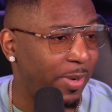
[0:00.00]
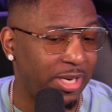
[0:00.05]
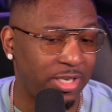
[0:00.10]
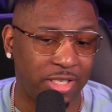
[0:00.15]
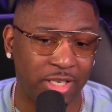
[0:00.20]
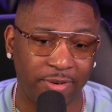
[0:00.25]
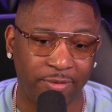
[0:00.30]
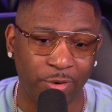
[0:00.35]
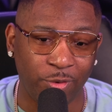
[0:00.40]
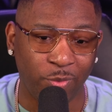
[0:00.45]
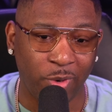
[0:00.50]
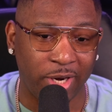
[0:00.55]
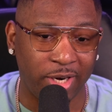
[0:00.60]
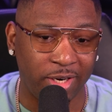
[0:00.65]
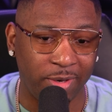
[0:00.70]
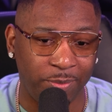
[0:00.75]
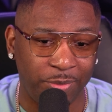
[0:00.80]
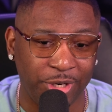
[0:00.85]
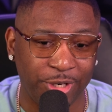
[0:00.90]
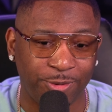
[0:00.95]
Especially if you're
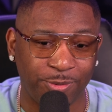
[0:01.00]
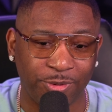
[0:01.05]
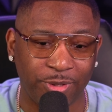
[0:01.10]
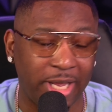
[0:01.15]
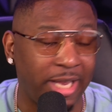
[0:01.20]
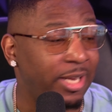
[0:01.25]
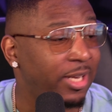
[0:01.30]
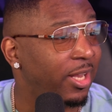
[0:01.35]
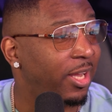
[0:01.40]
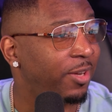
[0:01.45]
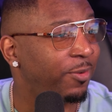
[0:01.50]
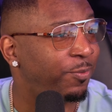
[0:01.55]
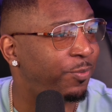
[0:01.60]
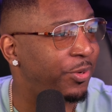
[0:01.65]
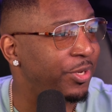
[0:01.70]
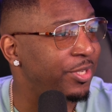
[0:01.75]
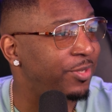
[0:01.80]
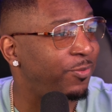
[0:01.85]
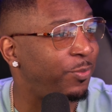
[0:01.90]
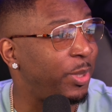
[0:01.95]
running a business. There ain't
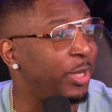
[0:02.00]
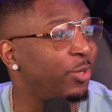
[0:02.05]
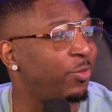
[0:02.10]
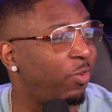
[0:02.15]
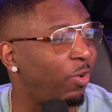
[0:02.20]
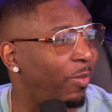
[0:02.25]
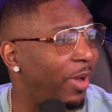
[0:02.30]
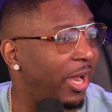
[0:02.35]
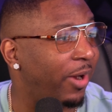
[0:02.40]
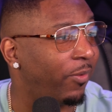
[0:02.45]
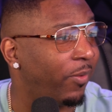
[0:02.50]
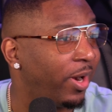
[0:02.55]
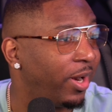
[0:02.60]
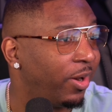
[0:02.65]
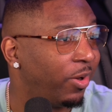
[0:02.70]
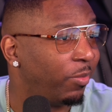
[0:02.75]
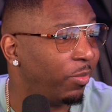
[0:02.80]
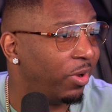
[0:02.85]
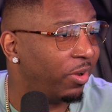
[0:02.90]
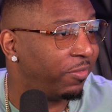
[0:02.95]
nothing peace, peaceful about
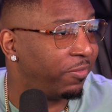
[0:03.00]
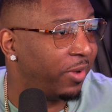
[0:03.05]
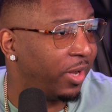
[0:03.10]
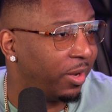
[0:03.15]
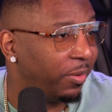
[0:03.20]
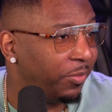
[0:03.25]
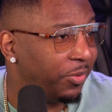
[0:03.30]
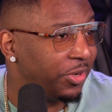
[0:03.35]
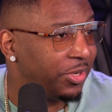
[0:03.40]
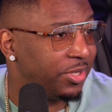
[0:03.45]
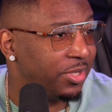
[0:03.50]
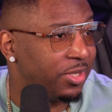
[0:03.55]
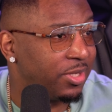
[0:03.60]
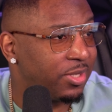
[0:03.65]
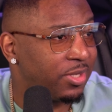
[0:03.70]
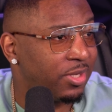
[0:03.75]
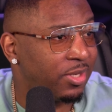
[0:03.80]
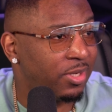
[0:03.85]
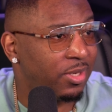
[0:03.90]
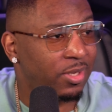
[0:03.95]
running no motherfucking
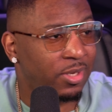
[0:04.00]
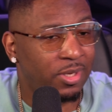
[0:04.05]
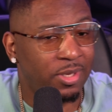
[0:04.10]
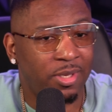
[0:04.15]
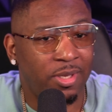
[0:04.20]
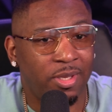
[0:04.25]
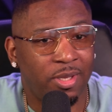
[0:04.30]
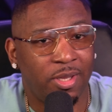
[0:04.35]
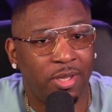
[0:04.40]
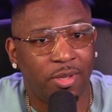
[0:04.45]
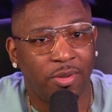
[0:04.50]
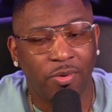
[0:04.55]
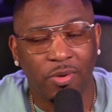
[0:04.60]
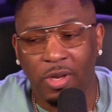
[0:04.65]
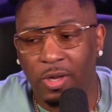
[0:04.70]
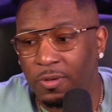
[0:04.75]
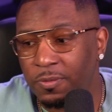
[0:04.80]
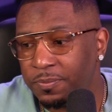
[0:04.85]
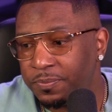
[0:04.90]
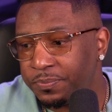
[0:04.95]
business.
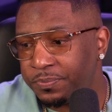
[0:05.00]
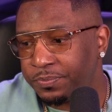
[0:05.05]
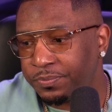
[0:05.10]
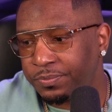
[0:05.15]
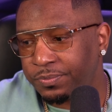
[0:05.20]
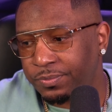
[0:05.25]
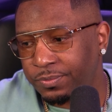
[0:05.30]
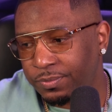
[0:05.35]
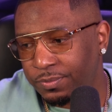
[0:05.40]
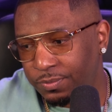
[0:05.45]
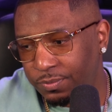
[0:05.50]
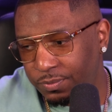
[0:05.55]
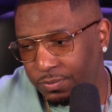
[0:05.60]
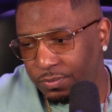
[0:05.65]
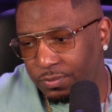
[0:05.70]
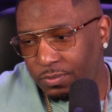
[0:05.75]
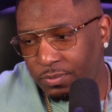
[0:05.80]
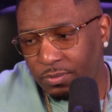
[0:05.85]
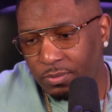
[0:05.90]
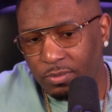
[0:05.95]
You know?
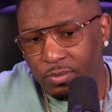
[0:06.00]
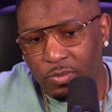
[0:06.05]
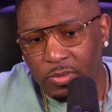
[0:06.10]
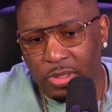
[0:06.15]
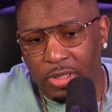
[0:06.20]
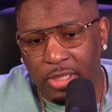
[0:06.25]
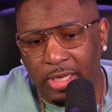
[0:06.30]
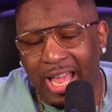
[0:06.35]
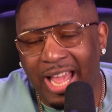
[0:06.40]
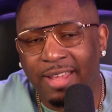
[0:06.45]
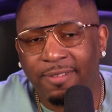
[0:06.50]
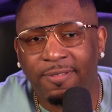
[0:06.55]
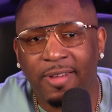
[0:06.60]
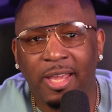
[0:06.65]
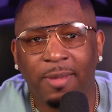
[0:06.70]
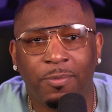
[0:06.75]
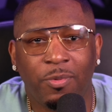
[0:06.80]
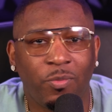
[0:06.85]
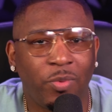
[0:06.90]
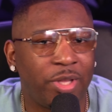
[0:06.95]

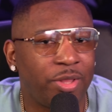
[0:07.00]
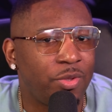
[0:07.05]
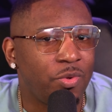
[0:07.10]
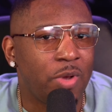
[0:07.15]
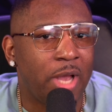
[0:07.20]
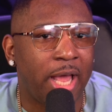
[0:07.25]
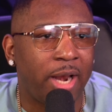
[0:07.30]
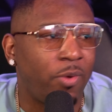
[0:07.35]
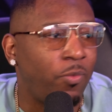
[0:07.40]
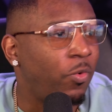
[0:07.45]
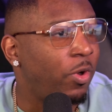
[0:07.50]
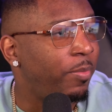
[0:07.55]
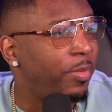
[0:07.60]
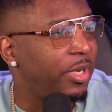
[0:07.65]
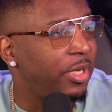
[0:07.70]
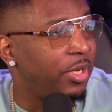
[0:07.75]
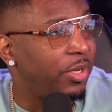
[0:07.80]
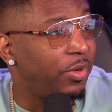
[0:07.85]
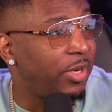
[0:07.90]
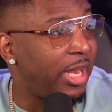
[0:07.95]
Life ain't, whether you got a
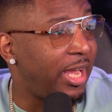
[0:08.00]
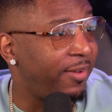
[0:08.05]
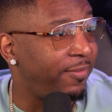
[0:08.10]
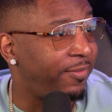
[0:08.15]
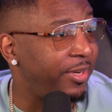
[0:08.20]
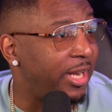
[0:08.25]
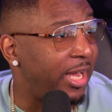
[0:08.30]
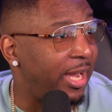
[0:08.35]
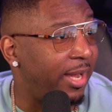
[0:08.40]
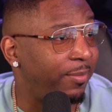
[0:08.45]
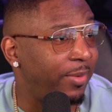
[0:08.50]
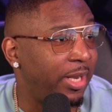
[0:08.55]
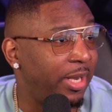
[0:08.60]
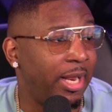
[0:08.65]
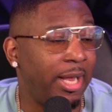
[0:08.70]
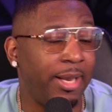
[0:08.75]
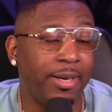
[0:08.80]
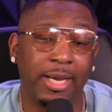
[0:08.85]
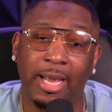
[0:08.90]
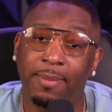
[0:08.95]
woman in your life or not,
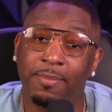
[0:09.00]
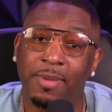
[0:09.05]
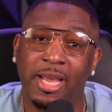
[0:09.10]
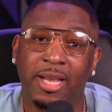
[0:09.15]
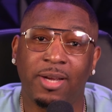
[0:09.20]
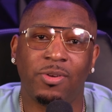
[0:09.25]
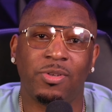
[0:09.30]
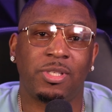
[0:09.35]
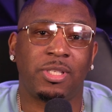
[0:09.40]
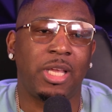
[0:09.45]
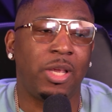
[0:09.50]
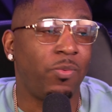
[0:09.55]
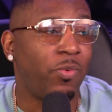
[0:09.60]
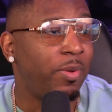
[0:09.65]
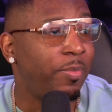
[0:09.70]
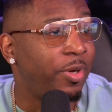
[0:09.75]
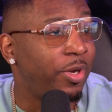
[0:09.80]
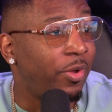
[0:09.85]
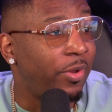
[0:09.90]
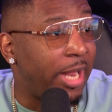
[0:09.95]
man. I, I'm not going to say
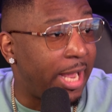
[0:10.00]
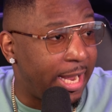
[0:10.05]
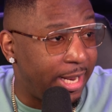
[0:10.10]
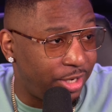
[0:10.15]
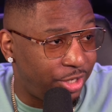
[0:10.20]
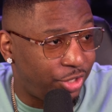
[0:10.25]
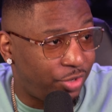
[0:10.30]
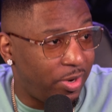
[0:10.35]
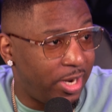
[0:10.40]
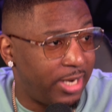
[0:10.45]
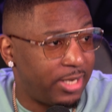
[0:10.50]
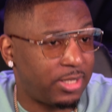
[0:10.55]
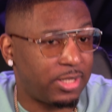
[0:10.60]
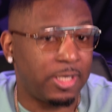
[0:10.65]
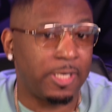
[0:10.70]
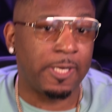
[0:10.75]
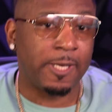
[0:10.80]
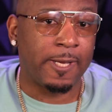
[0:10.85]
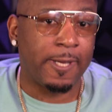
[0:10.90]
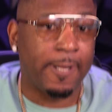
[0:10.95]
women don't add
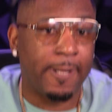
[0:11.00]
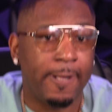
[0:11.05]
stress.